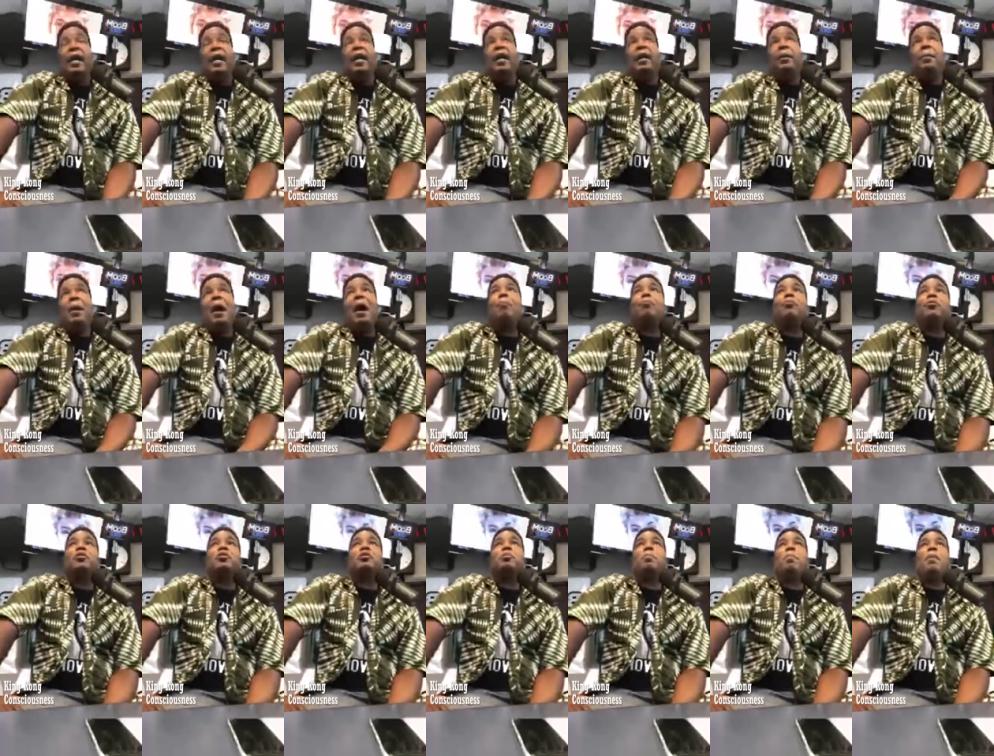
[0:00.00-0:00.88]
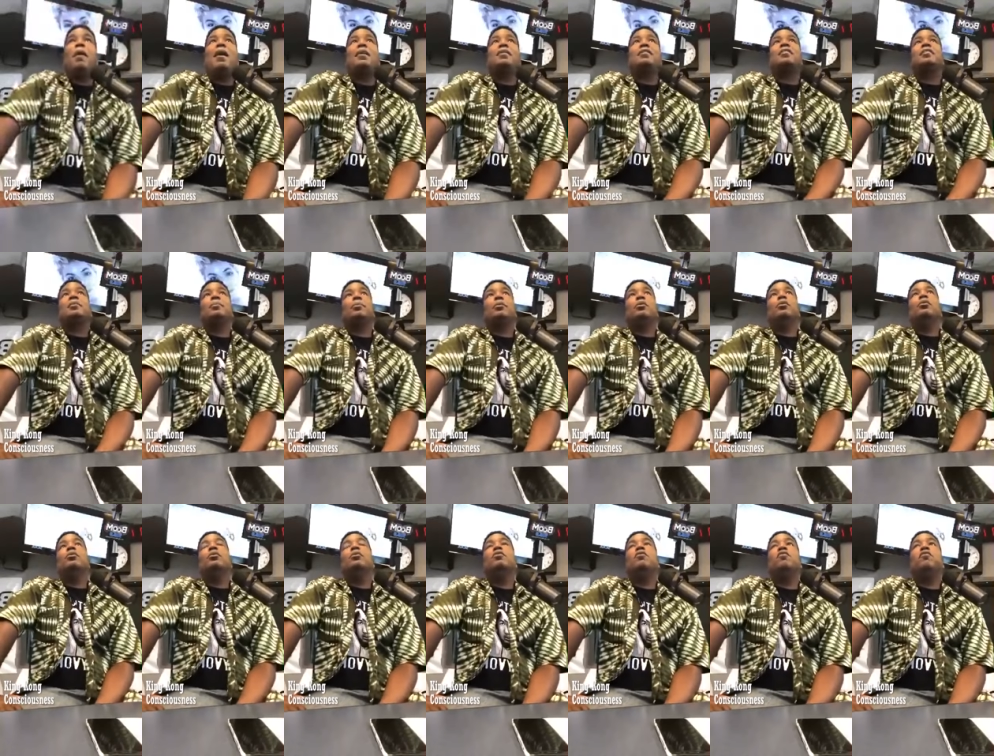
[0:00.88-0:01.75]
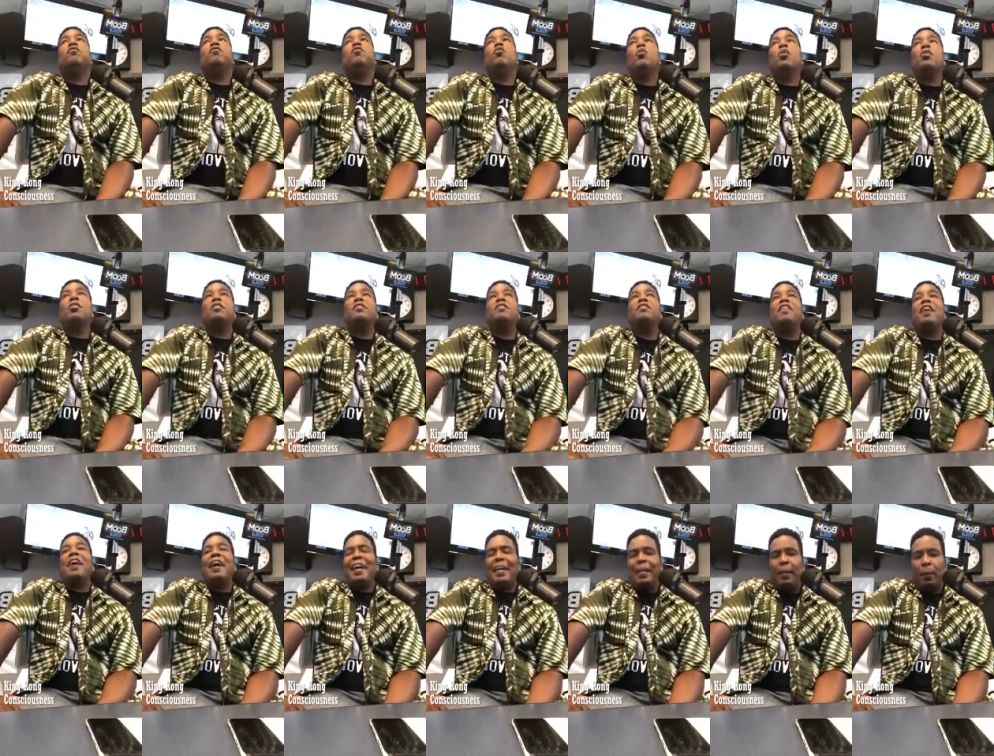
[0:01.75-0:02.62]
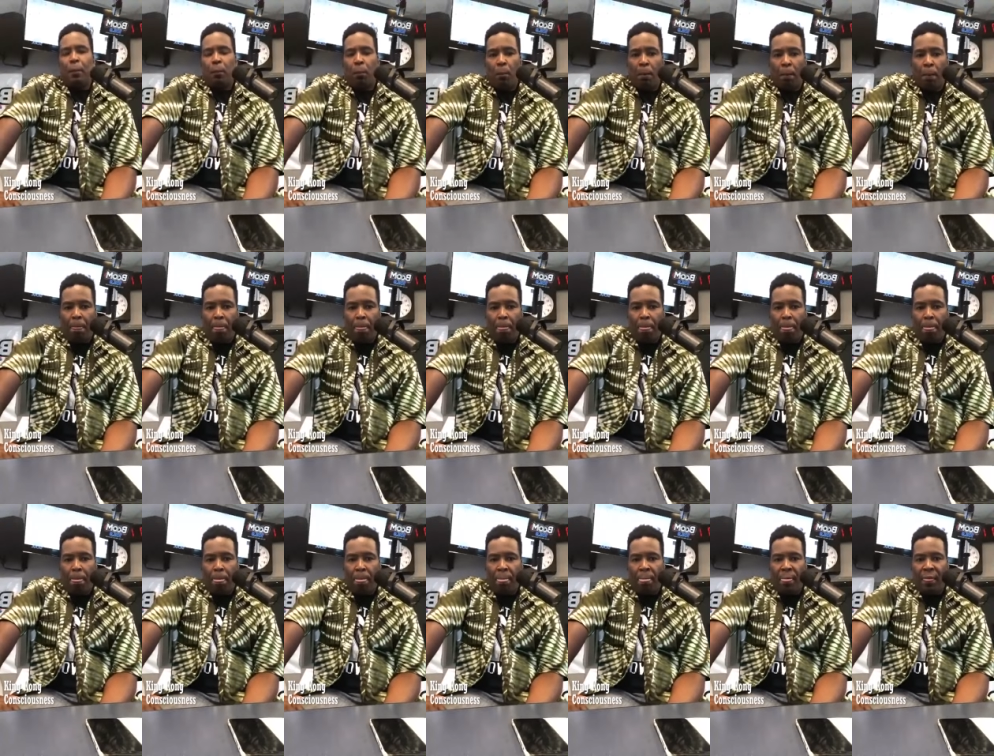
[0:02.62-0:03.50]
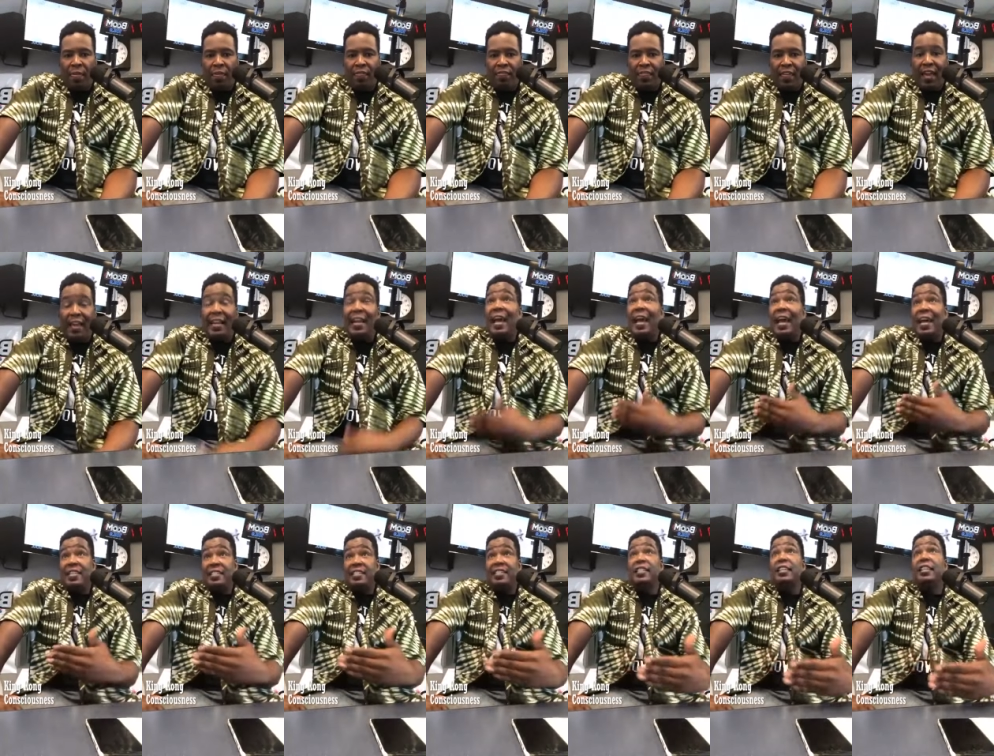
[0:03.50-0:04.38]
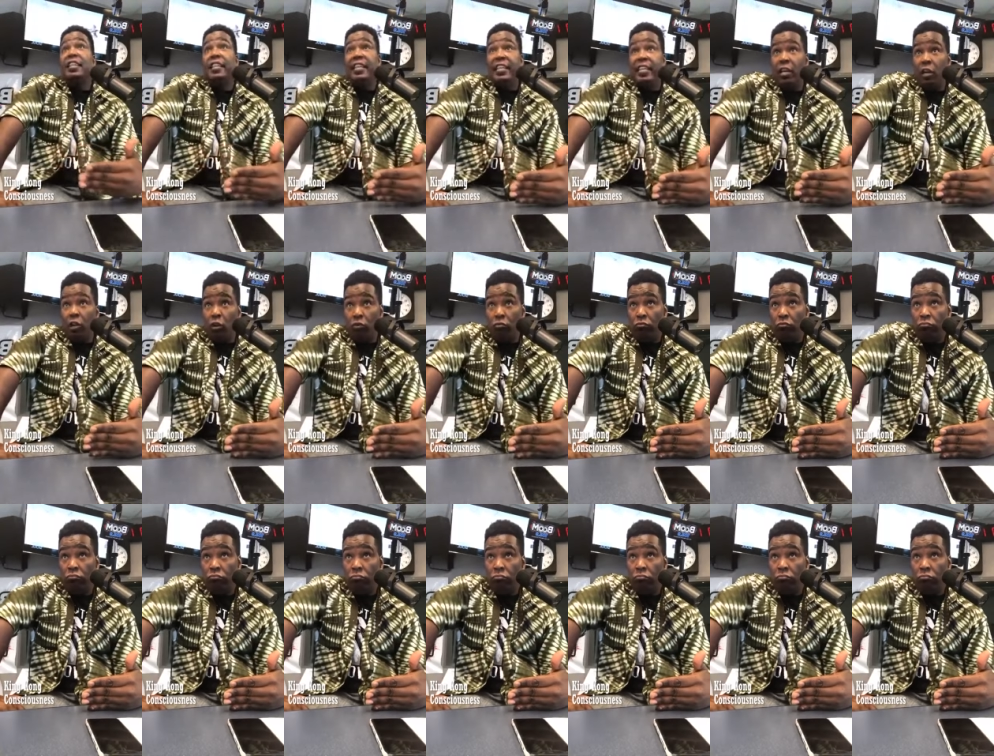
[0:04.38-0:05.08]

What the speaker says: I'm responsible for the fact that as a Leo,